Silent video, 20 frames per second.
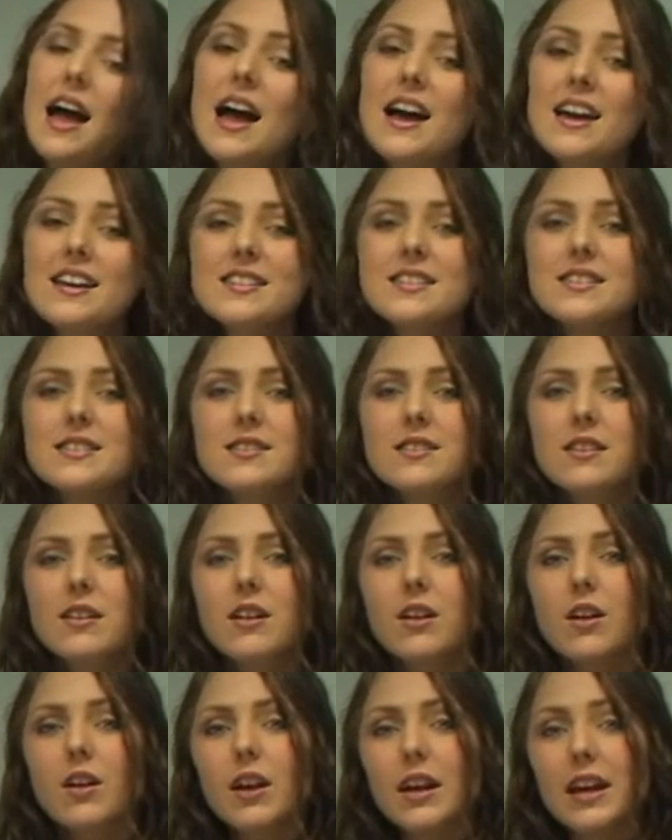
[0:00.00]
As
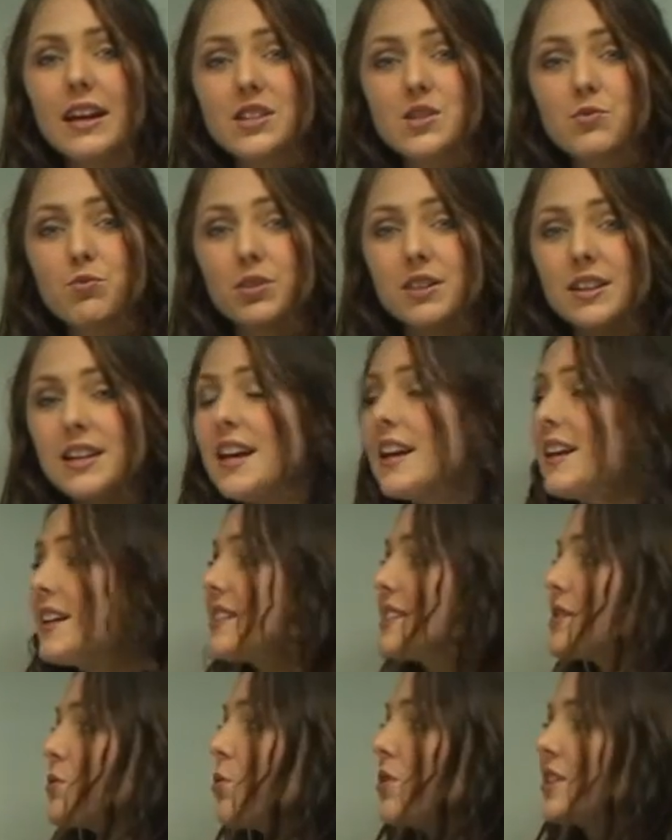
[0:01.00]
it's
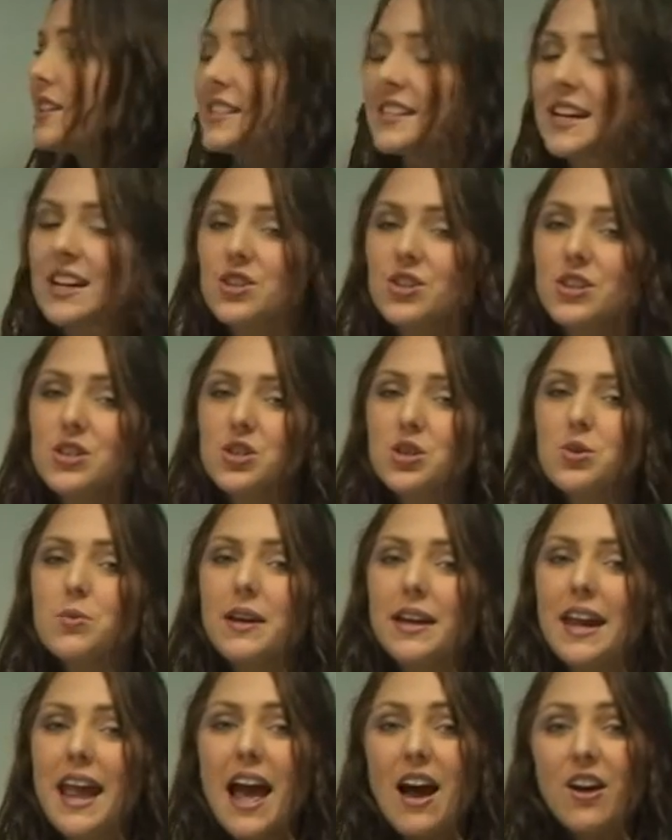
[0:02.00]
released, what it's actually
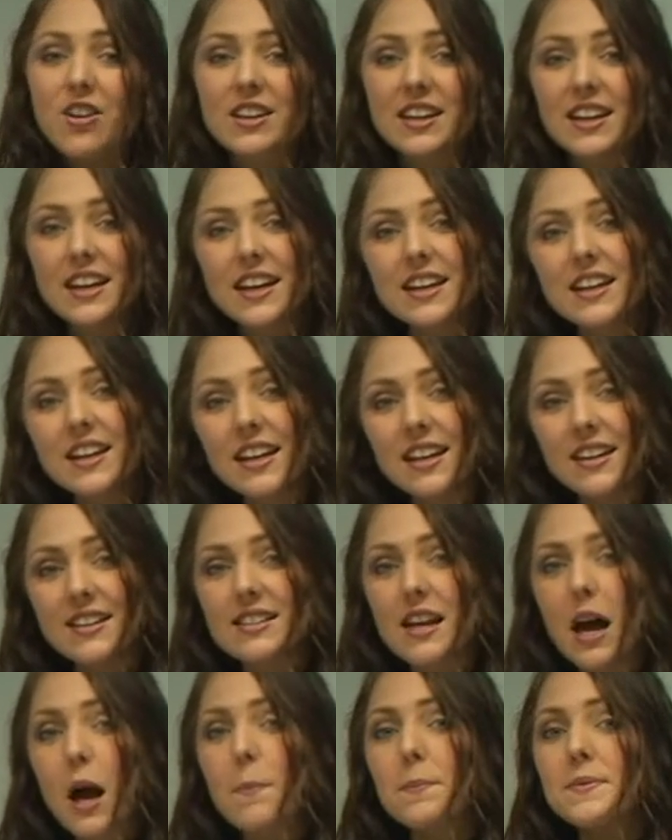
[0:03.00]
doing, our kidneys
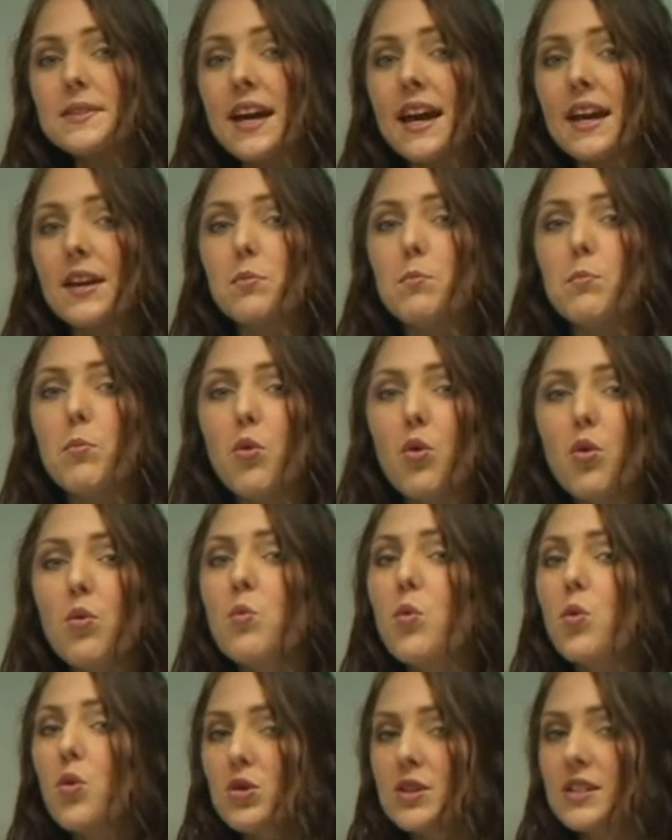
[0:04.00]
uptake more
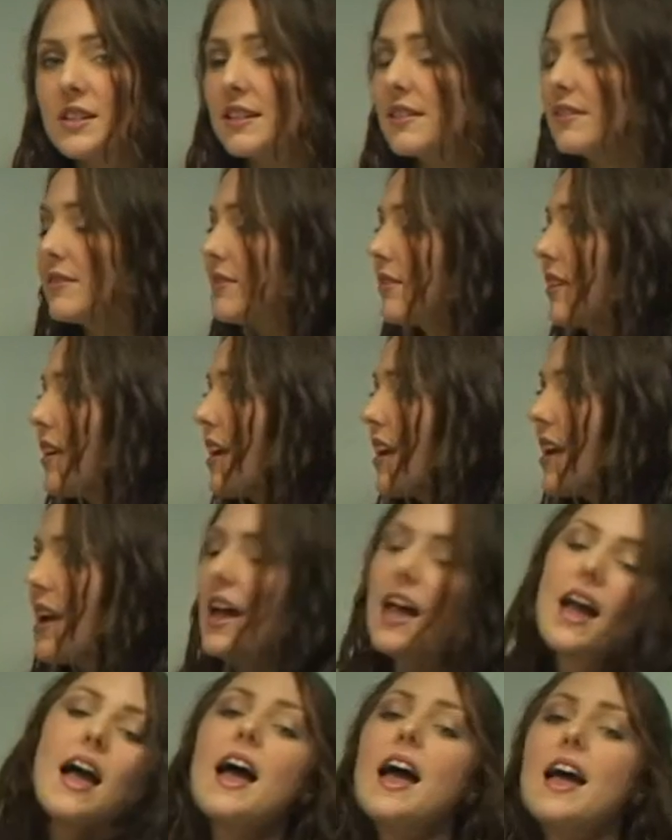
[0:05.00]
water.
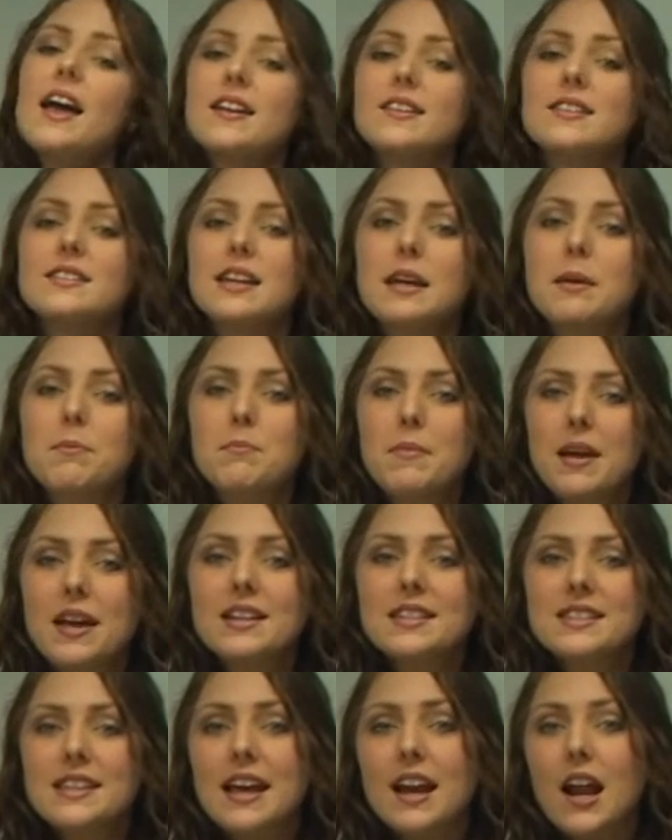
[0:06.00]
And it
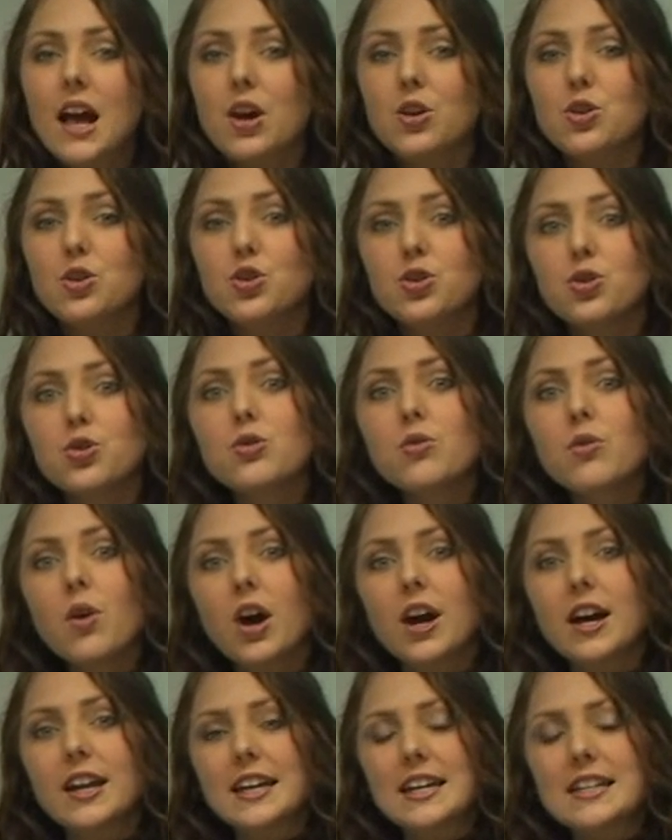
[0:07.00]
means that our
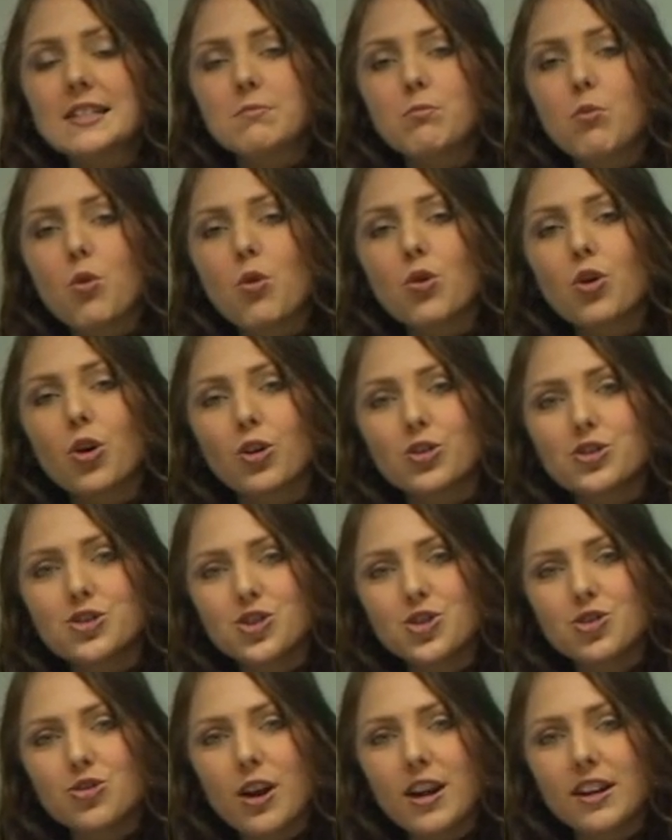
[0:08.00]
urine is more
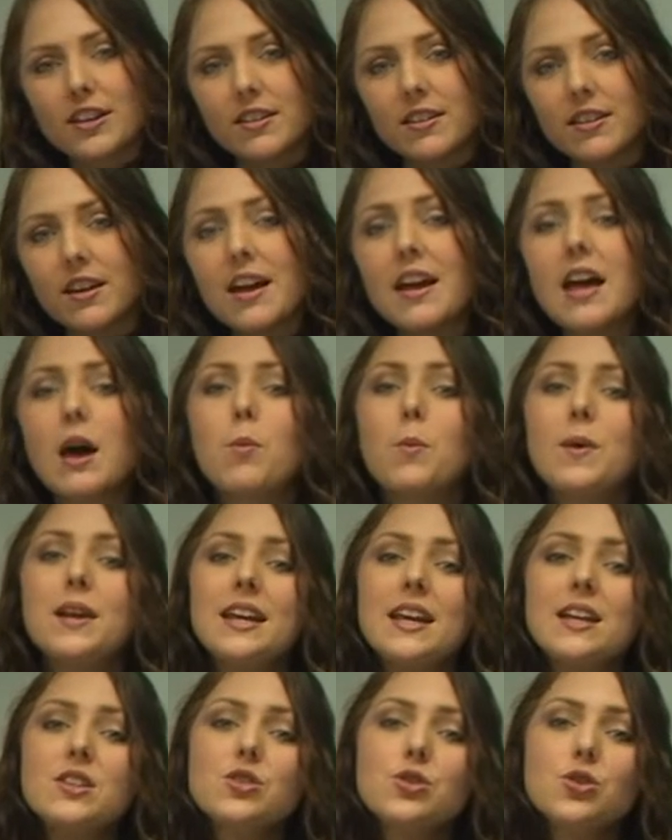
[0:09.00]
concentrated and we
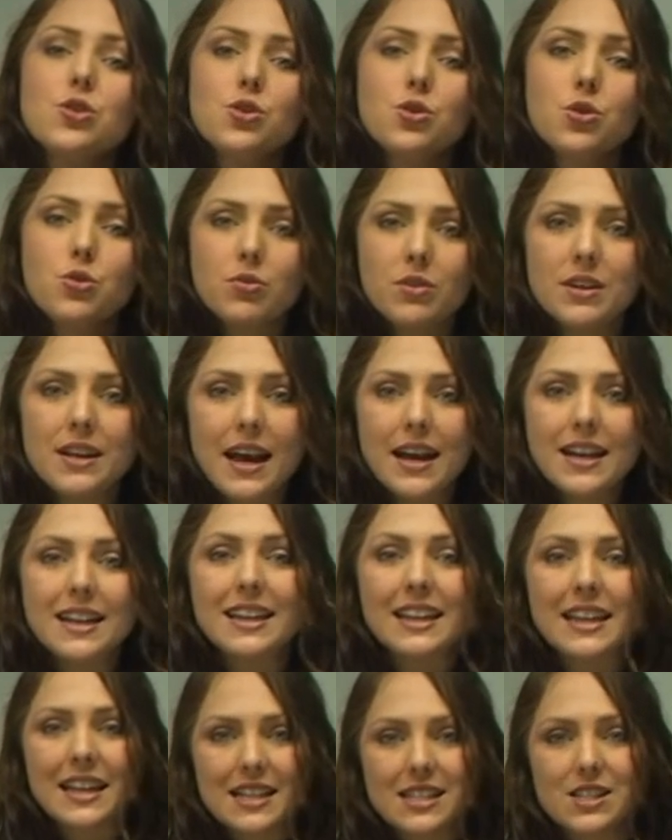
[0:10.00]
need to urinate
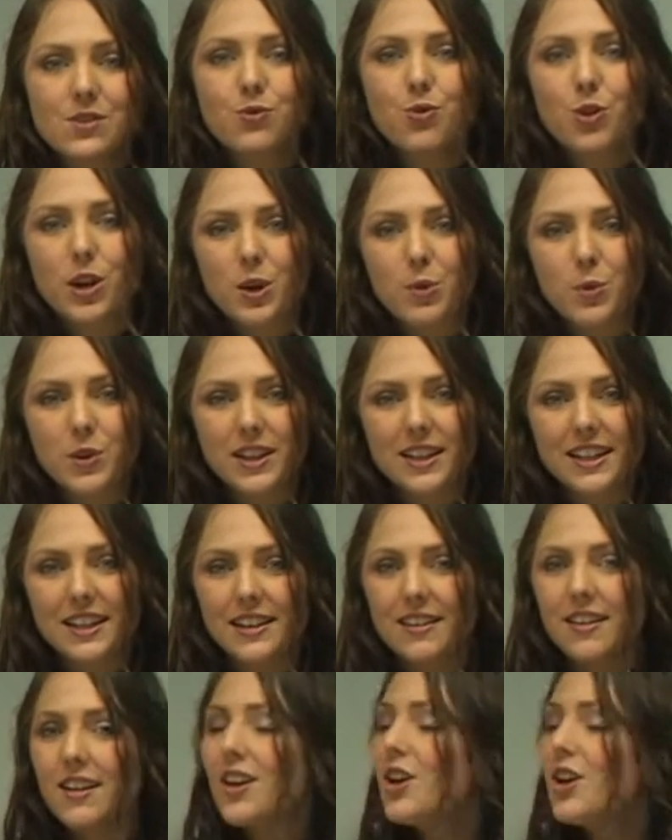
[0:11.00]
less frequently.